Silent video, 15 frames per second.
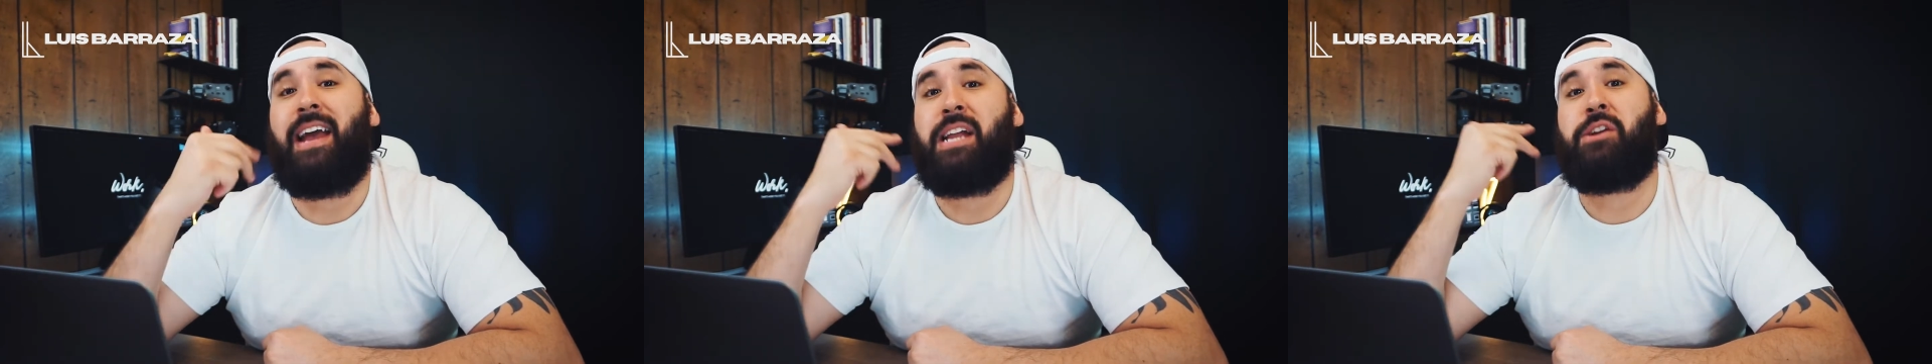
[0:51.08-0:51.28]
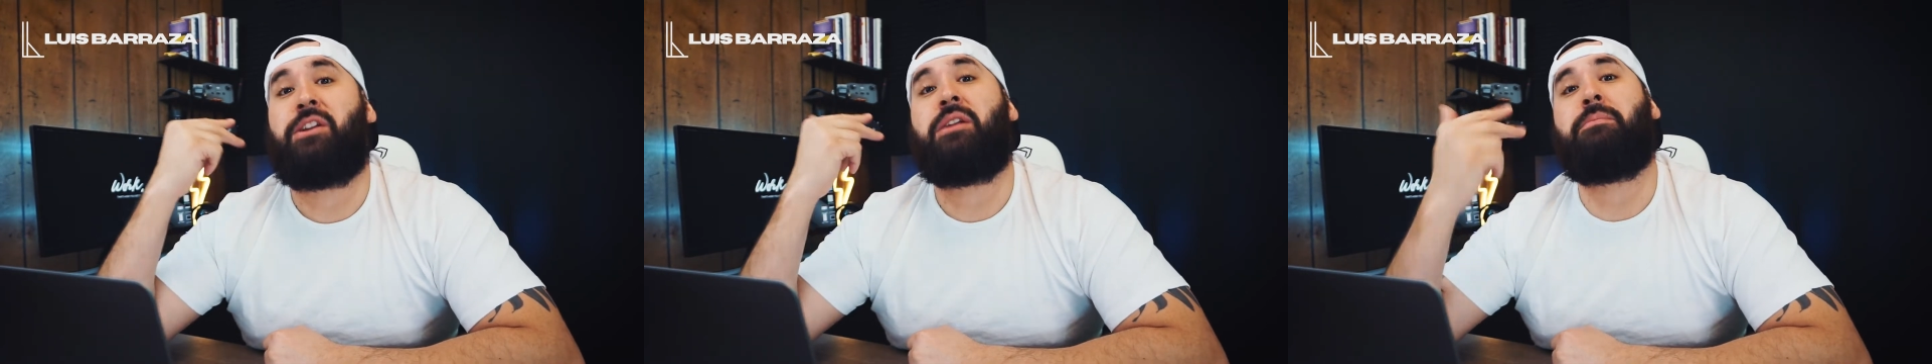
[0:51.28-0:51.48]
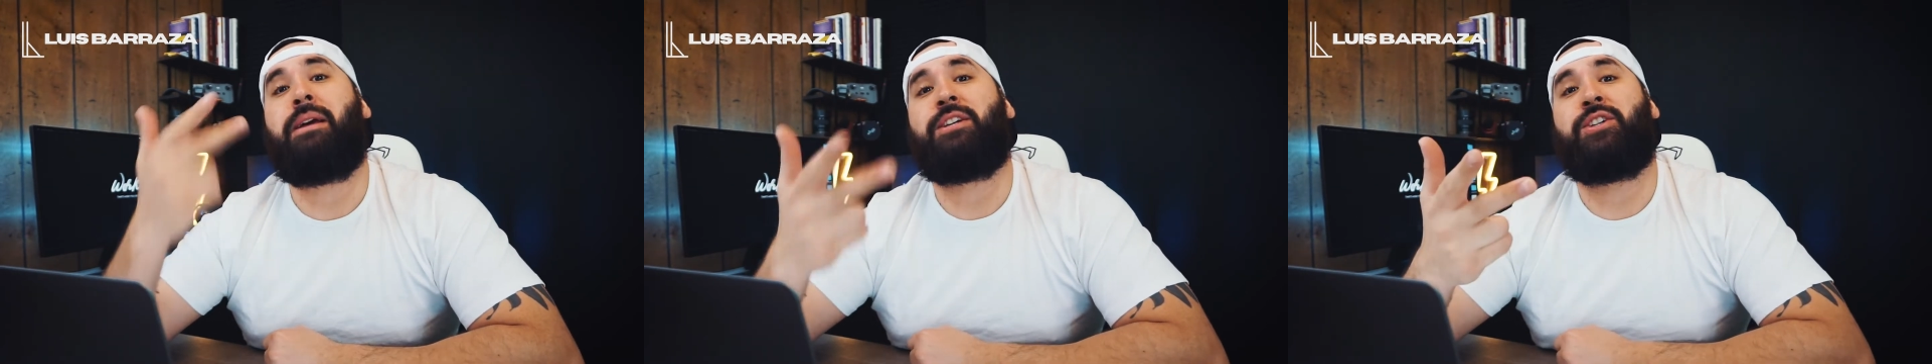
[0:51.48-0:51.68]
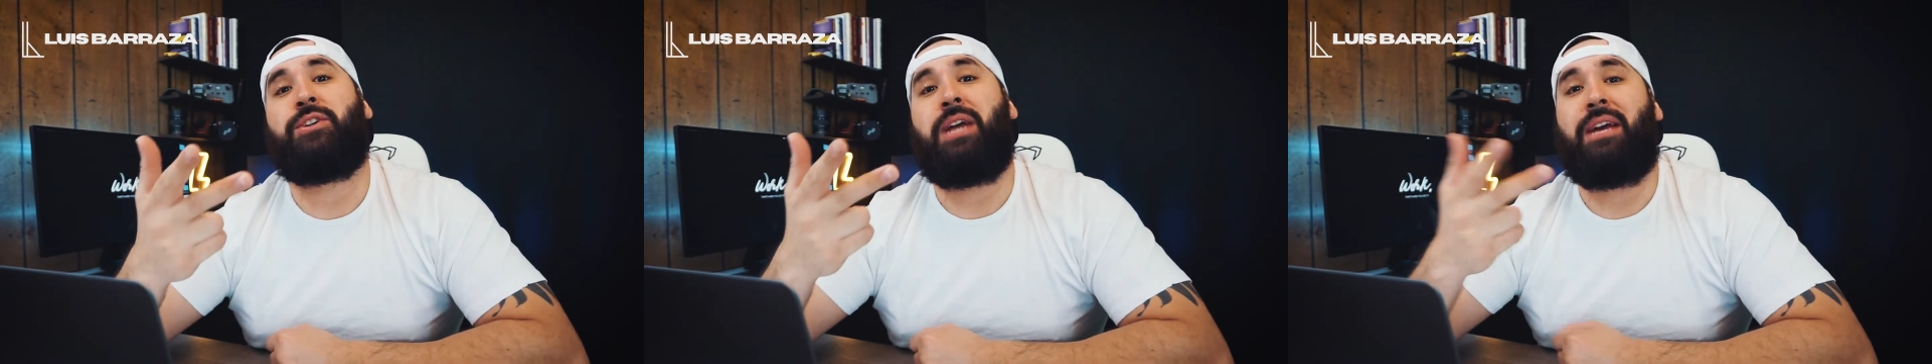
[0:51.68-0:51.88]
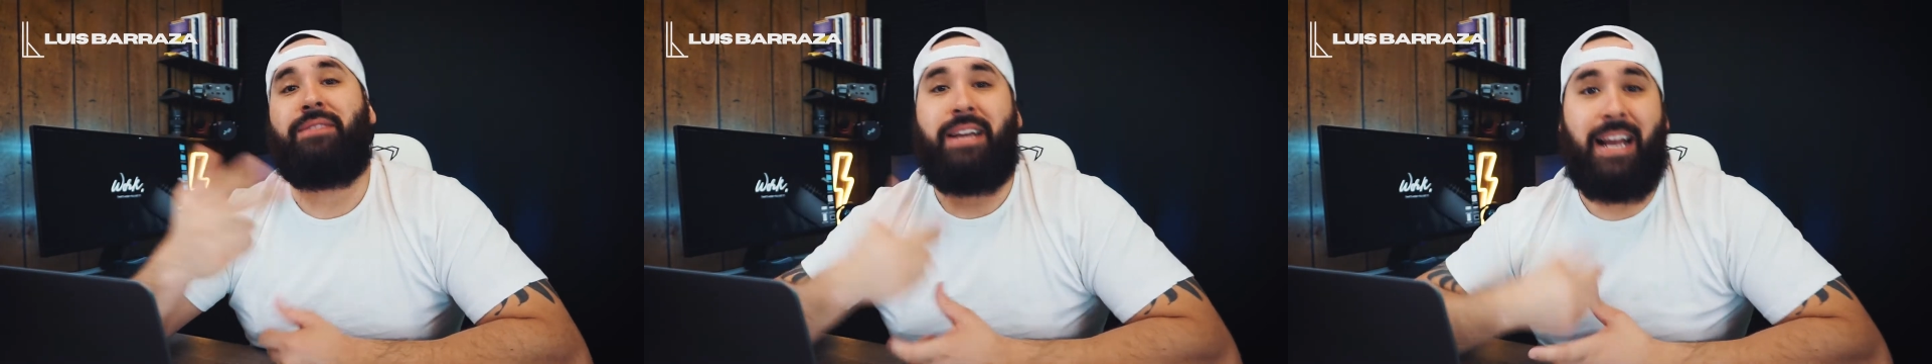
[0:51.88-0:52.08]
And you need to make sure you
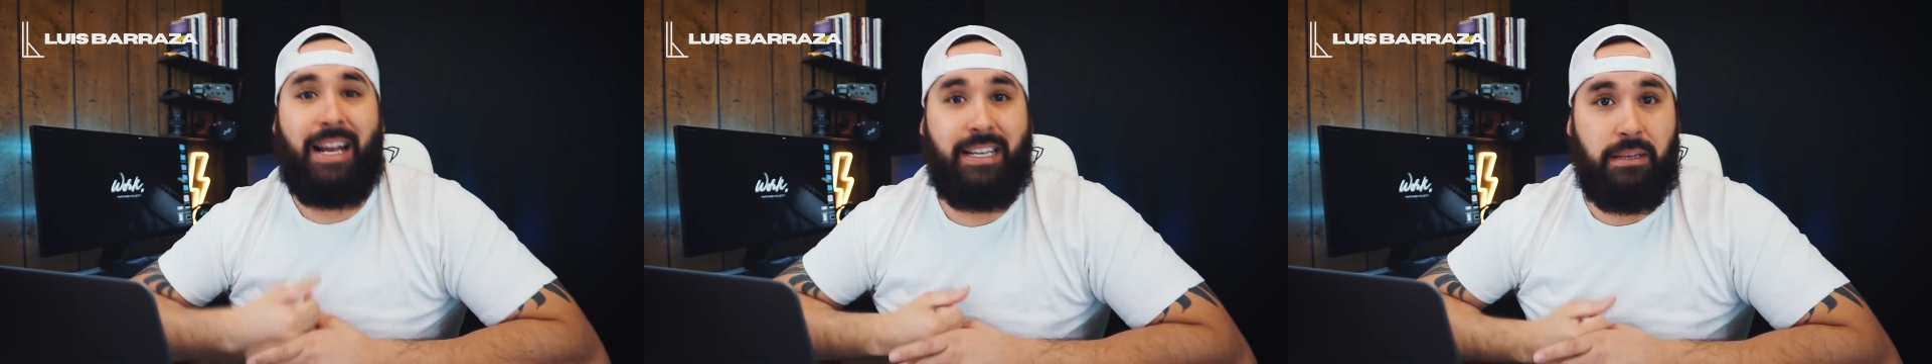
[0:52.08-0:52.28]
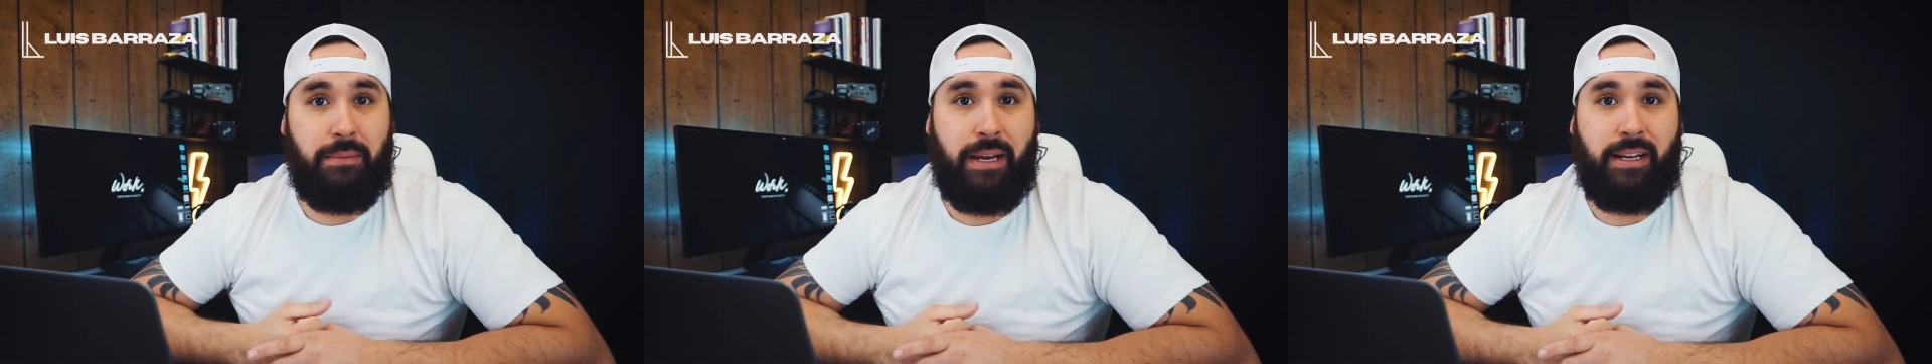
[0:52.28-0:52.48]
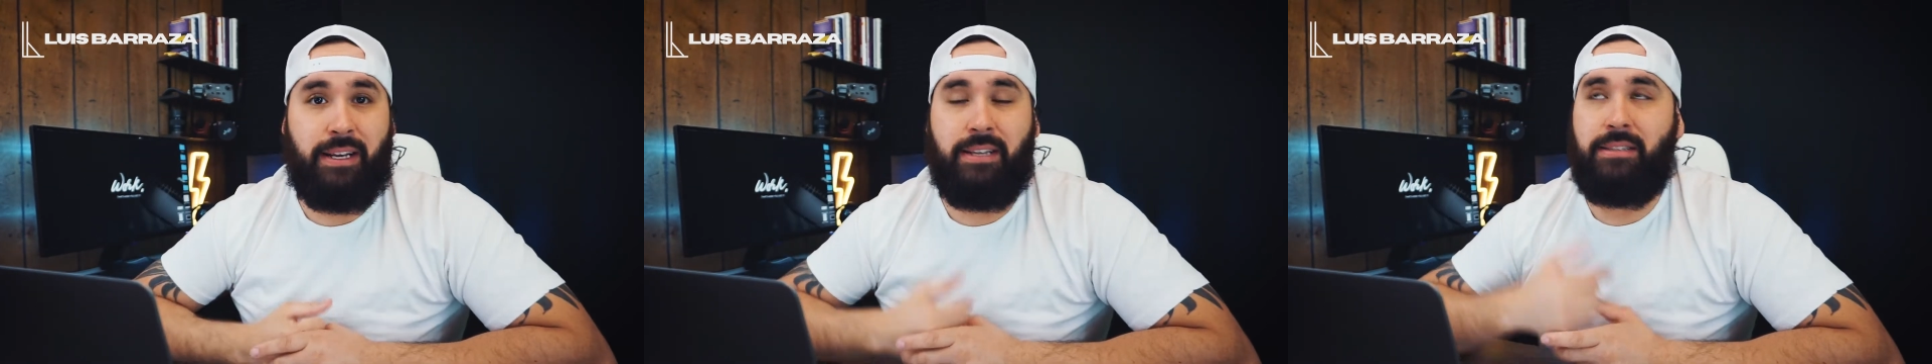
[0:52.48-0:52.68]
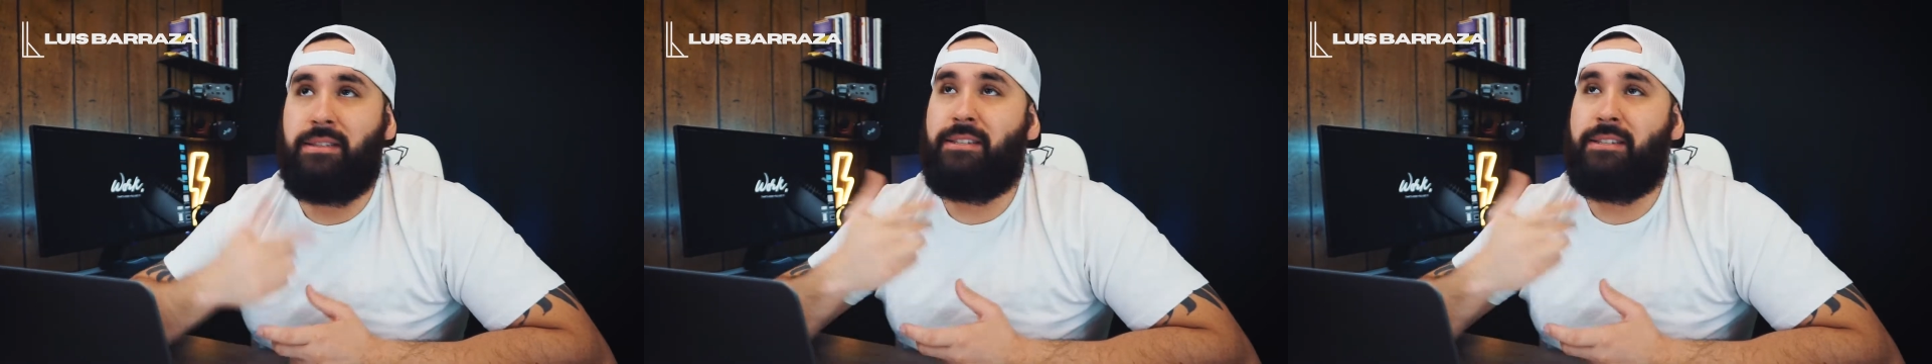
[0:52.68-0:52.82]
have a handyman because